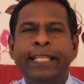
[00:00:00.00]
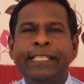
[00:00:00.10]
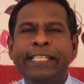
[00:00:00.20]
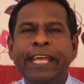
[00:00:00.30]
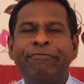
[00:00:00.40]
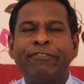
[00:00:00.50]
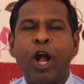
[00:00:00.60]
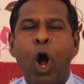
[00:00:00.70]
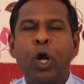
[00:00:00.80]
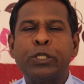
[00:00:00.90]
The chief
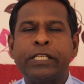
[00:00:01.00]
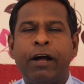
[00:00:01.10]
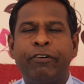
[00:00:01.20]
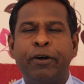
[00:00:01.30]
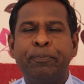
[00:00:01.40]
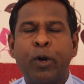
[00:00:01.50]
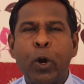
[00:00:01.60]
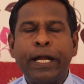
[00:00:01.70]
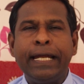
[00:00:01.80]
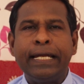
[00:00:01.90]
cause of our
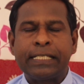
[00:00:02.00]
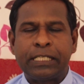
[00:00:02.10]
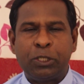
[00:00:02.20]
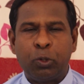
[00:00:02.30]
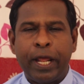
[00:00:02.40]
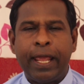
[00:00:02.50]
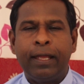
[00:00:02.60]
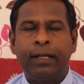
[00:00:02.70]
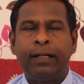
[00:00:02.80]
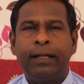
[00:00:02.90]
brokenness
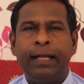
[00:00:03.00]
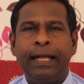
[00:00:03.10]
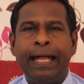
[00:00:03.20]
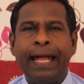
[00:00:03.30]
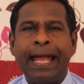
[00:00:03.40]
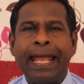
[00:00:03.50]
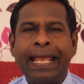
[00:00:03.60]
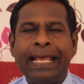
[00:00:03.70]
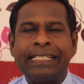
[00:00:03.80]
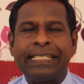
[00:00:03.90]
today
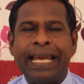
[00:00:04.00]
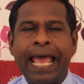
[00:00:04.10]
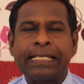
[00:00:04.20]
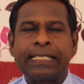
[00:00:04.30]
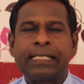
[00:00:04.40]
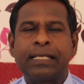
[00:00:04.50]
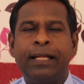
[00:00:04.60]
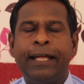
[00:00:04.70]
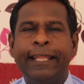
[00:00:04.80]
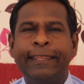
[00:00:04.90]
is less
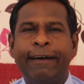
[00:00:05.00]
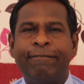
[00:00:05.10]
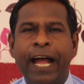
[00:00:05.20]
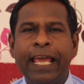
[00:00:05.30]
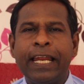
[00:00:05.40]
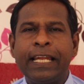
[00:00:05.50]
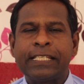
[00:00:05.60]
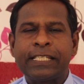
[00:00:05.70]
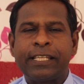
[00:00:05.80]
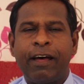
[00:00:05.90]
the
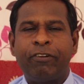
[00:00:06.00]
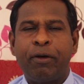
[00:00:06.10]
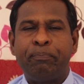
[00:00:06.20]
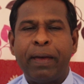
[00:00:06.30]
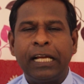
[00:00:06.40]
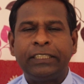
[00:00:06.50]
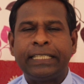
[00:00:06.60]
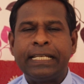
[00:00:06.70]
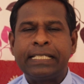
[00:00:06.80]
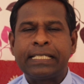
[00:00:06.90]
violence of our
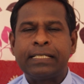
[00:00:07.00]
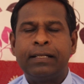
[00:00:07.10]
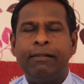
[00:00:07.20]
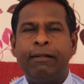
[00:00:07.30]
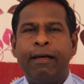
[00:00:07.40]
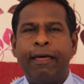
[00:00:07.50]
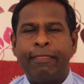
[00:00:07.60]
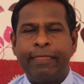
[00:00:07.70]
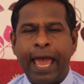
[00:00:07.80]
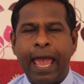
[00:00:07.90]
passions
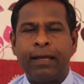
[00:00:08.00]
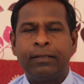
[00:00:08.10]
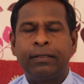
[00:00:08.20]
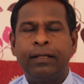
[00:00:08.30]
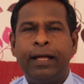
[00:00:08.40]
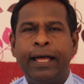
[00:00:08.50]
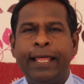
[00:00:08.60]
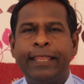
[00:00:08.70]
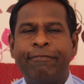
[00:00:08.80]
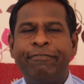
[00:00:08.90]
than
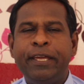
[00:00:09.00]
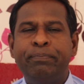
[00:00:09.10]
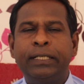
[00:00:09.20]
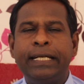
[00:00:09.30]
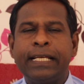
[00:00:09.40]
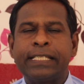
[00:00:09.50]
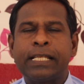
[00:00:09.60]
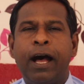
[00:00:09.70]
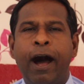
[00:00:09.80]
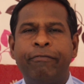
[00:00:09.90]
the
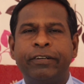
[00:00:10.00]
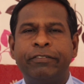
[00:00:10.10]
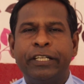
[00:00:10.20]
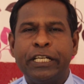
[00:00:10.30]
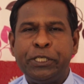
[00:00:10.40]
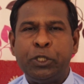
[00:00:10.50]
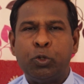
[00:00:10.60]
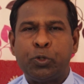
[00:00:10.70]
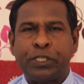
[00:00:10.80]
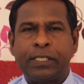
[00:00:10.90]
feebleness of our
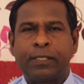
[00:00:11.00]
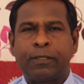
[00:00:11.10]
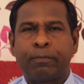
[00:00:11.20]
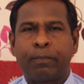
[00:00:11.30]
virtues.